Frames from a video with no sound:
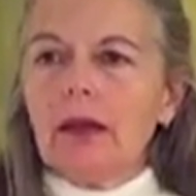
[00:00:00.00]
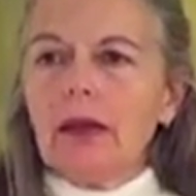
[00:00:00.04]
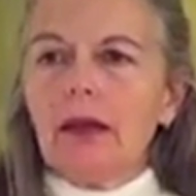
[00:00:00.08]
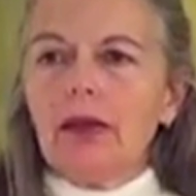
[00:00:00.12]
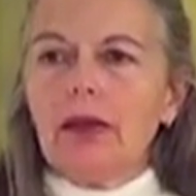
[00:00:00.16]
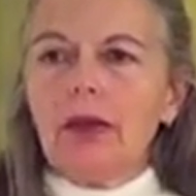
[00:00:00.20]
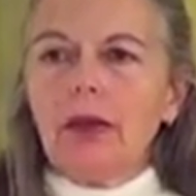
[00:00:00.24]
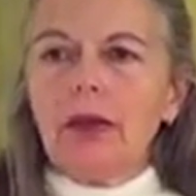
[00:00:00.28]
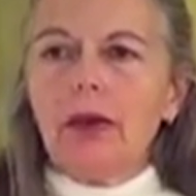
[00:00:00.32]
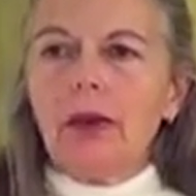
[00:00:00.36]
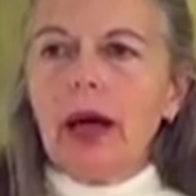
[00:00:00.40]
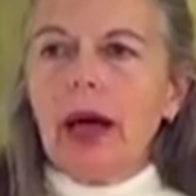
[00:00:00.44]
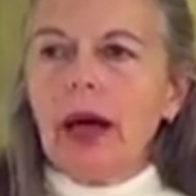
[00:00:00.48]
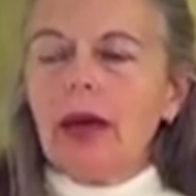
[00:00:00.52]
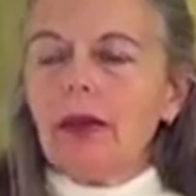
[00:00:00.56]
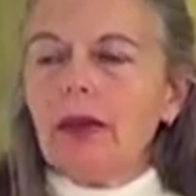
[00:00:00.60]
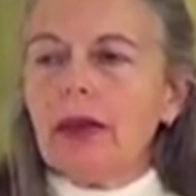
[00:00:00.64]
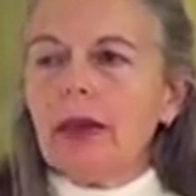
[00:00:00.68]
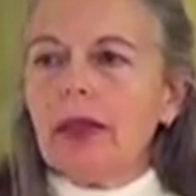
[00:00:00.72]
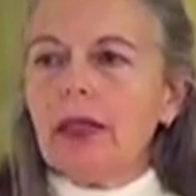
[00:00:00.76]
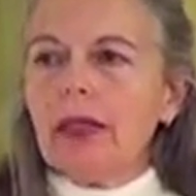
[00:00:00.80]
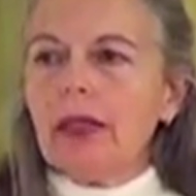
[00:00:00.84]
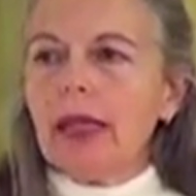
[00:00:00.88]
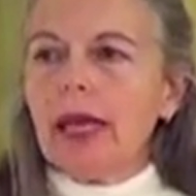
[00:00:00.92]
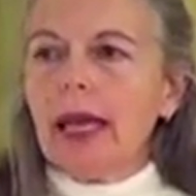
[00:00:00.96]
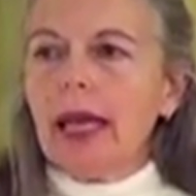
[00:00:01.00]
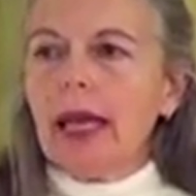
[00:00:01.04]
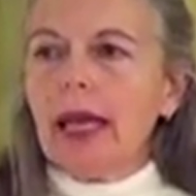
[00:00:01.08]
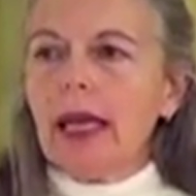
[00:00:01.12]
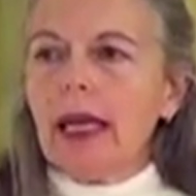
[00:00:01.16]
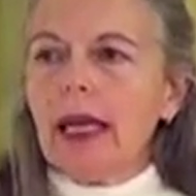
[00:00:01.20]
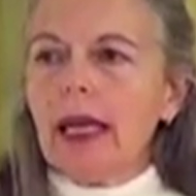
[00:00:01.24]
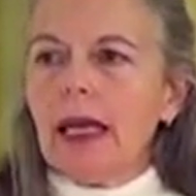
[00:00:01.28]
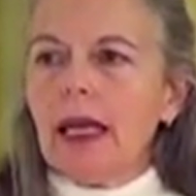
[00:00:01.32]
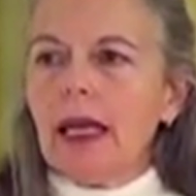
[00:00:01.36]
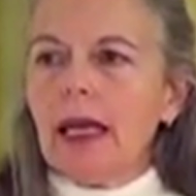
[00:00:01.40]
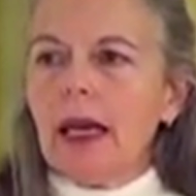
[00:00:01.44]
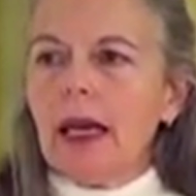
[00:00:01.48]
throughout the day
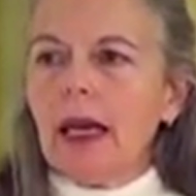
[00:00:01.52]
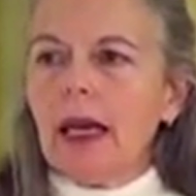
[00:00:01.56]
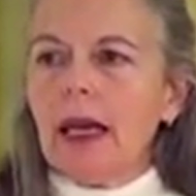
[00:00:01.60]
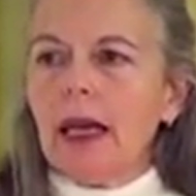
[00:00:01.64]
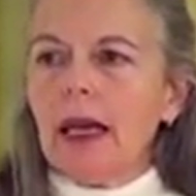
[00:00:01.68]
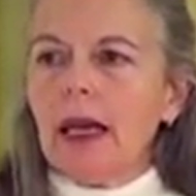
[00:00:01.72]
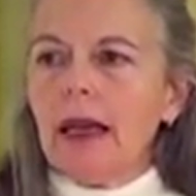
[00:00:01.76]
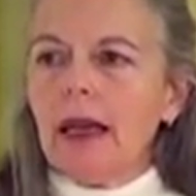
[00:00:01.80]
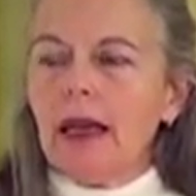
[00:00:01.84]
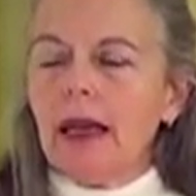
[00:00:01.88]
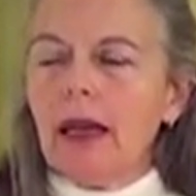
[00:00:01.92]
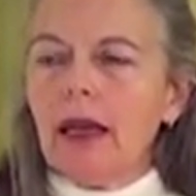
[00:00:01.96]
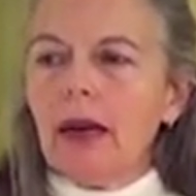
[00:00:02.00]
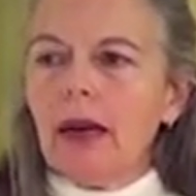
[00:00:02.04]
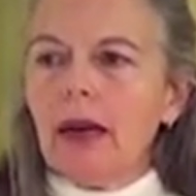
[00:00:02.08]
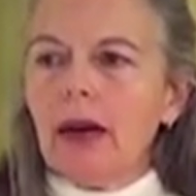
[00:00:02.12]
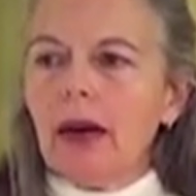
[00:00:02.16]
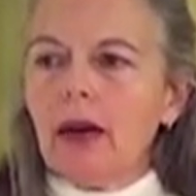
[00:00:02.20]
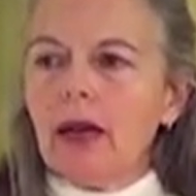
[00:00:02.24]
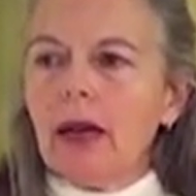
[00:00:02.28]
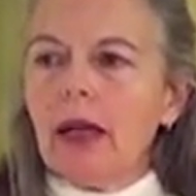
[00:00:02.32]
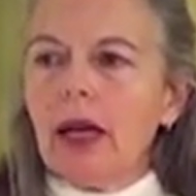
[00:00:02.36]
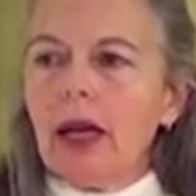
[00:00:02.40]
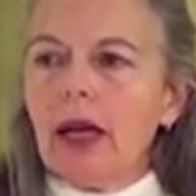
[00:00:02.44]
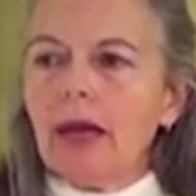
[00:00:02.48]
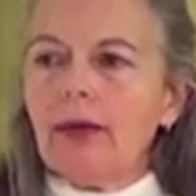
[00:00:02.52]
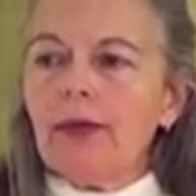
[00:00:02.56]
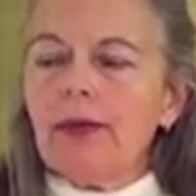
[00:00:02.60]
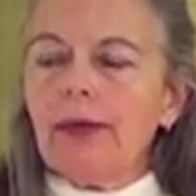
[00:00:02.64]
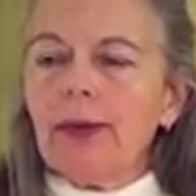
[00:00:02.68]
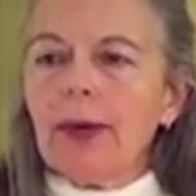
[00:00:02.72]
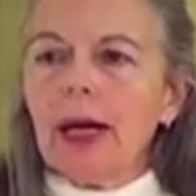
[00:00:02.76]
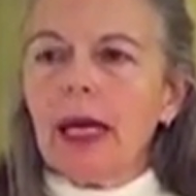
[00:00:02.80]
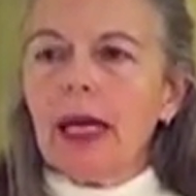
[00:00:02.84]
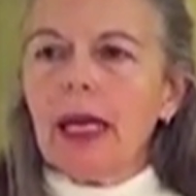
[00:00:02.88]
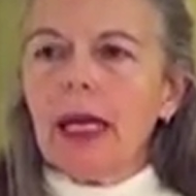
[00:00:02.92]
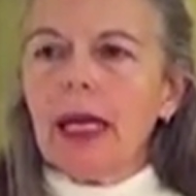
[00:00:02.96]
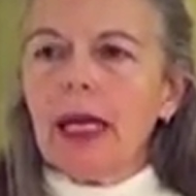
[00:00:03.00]
and night in our life
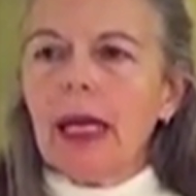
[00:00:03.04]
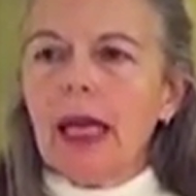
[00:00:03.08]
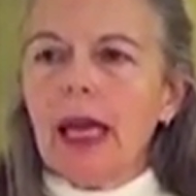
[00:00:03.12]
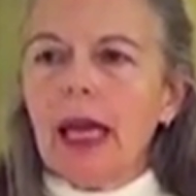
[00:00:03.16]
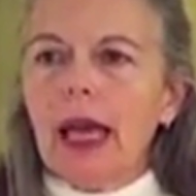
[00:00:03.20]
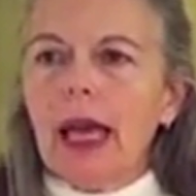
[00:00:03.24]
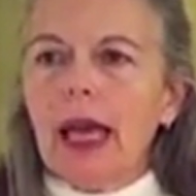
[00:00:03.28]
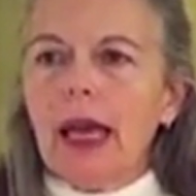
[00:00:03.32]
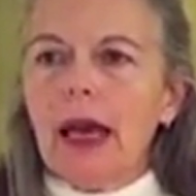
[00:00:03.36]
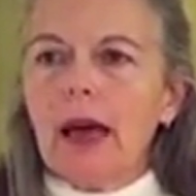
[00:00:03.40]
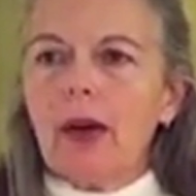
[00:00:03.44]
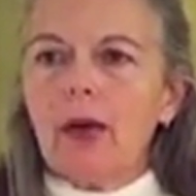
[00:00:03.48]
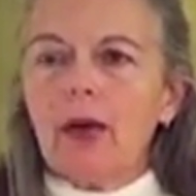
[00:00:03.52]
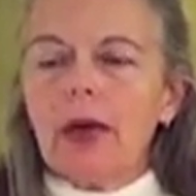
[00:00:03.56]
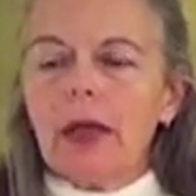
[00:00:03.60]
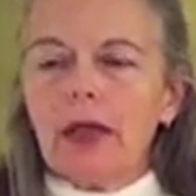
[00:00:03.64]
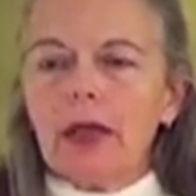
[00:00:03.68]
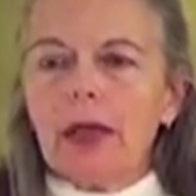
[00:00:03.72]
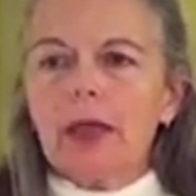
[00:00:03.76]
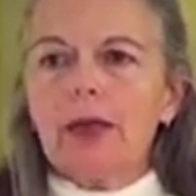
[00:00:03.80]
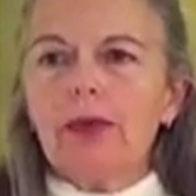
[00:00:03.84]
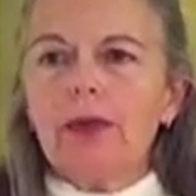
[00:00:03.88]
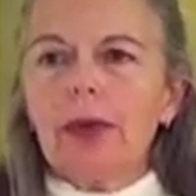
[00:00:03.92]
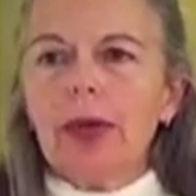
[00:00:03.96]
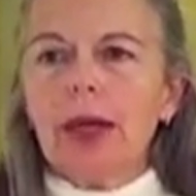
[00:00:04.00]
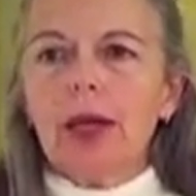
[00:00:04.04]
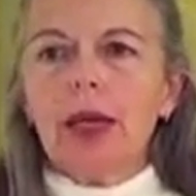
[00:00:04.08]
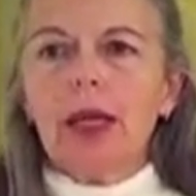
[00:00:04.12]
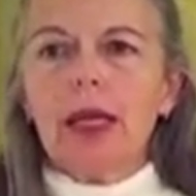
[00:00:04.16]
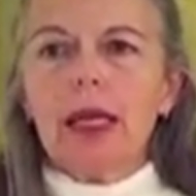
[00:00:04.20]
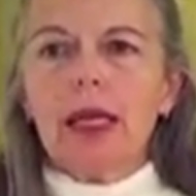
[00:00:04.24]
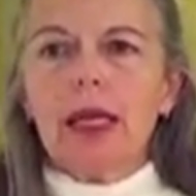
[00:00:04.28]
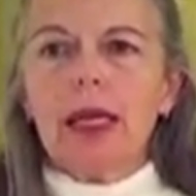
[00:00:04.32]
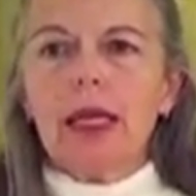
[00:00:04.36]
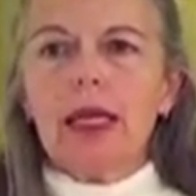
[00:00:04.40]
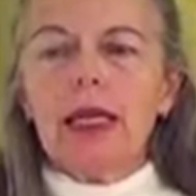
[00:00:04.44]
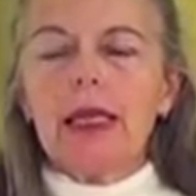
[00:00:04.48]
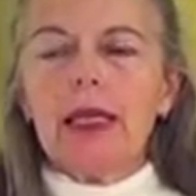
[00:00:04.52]
right now, it's
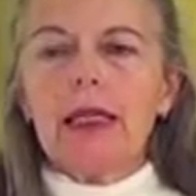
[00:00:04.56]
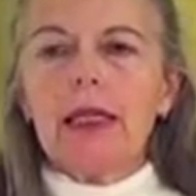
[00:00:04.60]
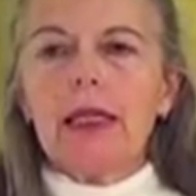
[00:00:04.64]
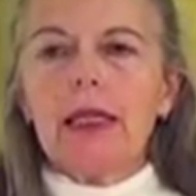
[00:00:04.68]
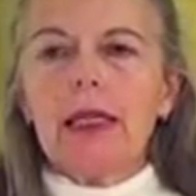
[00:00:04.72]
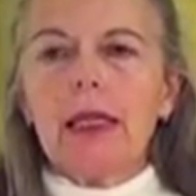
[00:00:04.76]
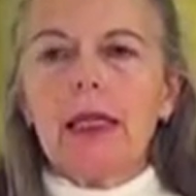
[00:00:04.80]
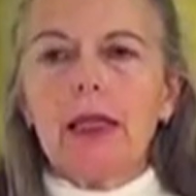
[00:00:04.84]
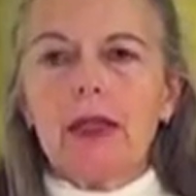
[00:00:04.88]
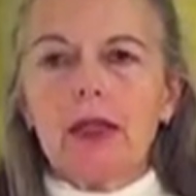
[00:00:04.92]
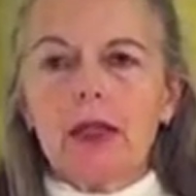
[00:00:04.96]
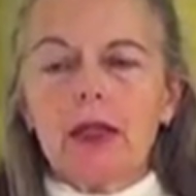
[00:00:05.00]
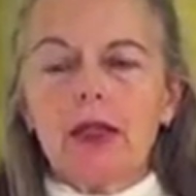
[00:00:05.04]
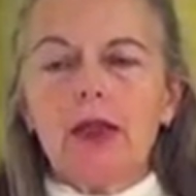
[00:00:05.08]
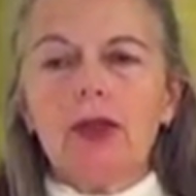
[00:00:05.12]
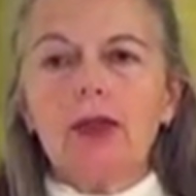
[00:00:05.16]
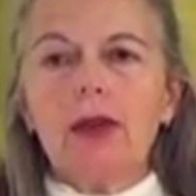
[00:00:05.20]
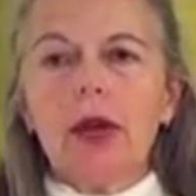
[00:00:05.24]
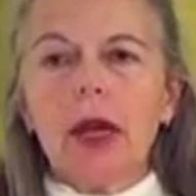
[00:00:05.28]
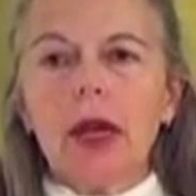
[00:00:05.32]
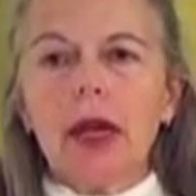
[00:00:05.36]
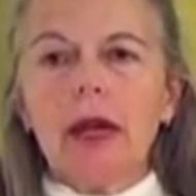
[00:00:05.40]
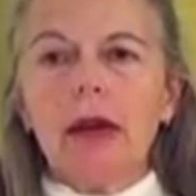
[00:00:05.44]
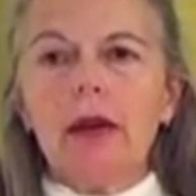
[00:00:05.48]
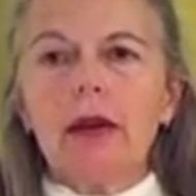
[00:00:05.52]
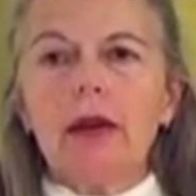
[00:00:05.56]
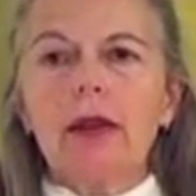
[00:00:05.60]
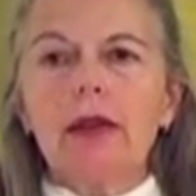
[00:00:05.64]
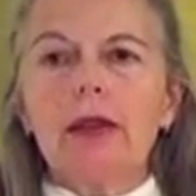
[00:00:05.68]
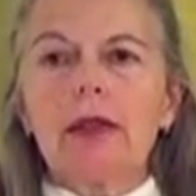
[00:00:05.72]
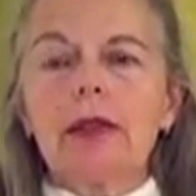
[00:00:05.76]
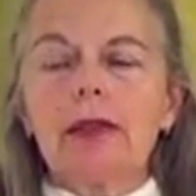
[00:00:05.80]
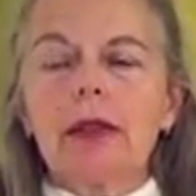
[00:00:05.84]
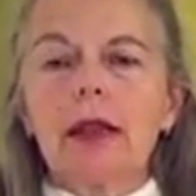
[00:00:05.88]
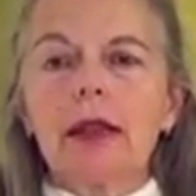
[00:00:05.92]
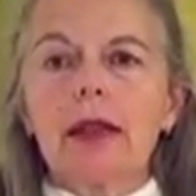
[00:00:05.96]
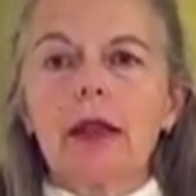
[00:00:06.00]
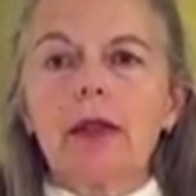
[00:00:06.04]
very easy to train
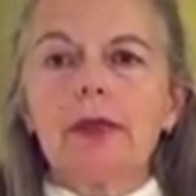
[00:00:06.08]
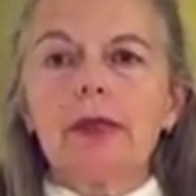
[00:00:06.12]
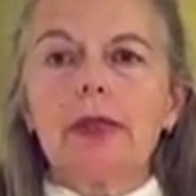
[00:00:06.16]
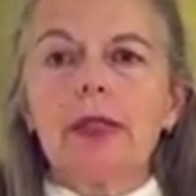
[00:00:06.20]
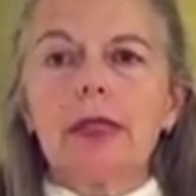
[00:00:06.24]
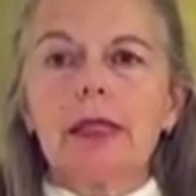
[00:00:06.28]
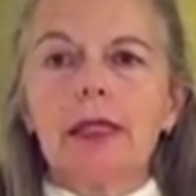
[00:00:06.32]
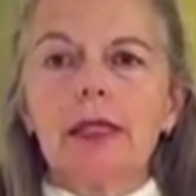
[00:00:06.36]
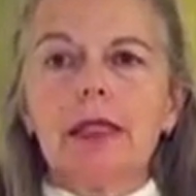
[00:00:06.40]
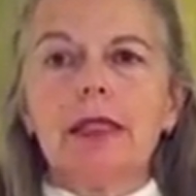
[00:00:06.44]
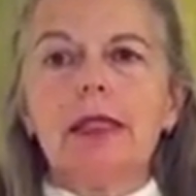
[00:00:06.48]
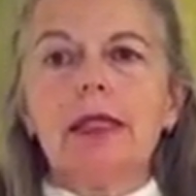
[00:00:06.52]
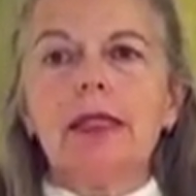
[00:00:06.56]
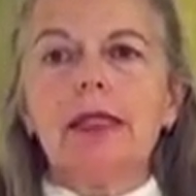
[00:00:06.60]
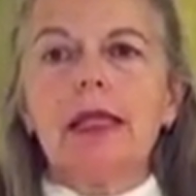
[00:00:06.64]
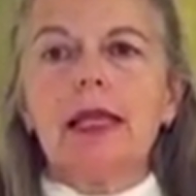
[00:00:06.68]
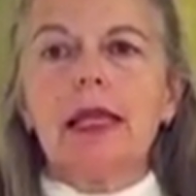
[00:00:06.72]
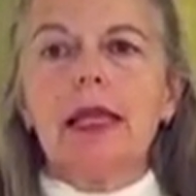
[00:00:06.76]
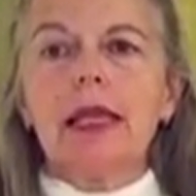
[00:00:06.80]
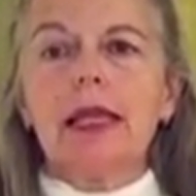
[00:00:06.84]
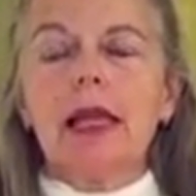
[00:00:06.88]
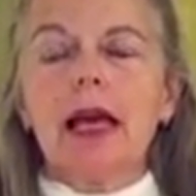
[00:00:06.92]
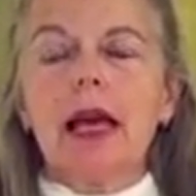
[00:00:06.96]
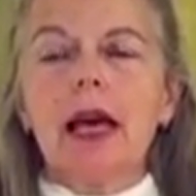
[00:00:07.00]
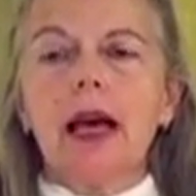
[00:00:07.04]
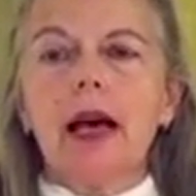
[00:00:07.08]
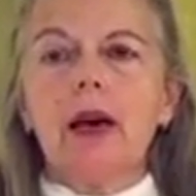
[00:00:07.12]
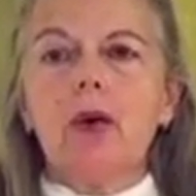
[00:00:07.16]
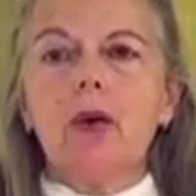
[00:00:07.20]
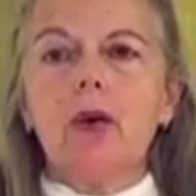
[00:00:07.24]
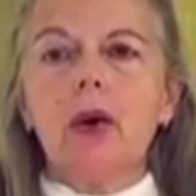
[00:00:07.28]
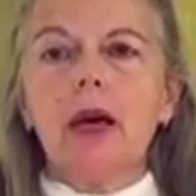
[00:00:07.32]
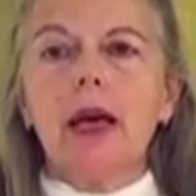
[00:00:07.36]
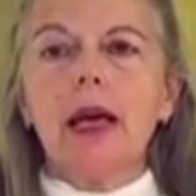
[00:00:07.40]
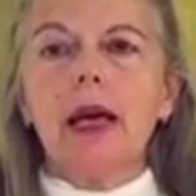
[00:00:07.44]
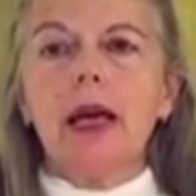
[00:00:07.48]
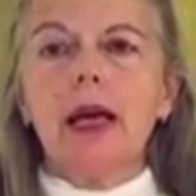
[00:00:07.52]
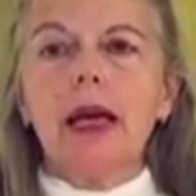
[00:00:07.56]
ourselves to see that
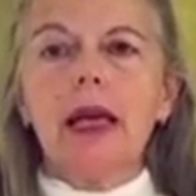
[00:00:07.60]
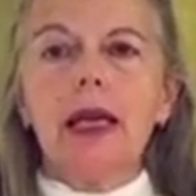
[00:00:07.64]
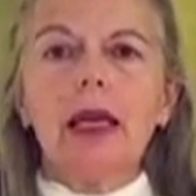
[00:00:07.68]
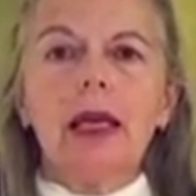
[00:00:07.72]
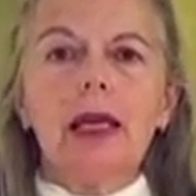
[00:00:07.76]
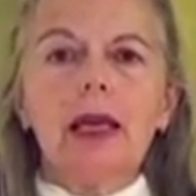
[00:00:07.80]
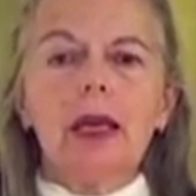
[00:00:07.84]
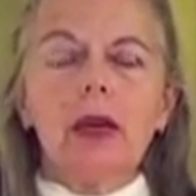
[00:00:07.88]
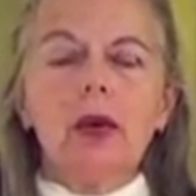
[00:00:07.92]
way.